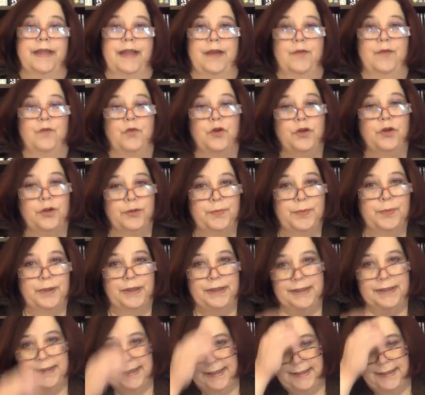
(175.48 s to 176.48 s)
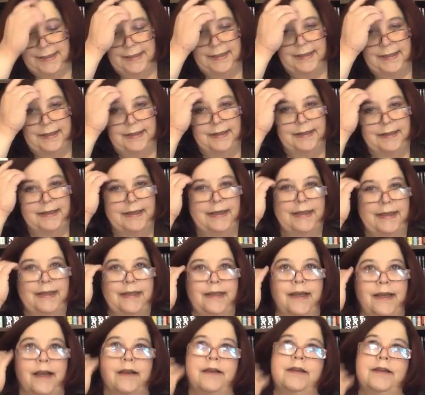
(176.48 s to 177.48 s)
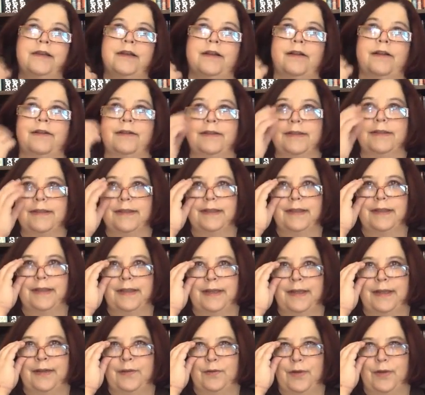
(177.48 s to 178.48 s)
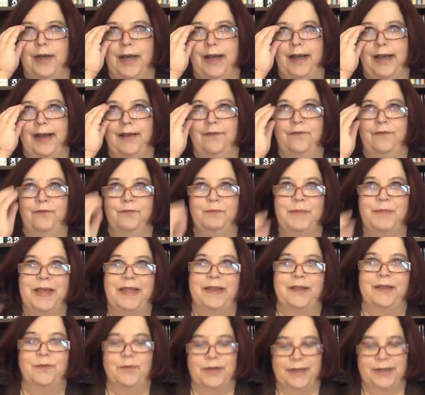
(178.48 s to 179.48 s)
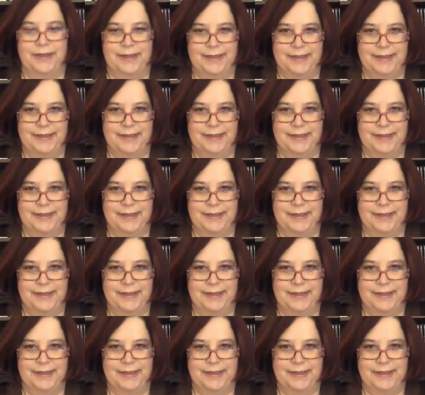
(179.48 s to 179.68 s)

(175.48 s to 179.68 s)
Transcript: And world building in young adults, you know, I've mainly written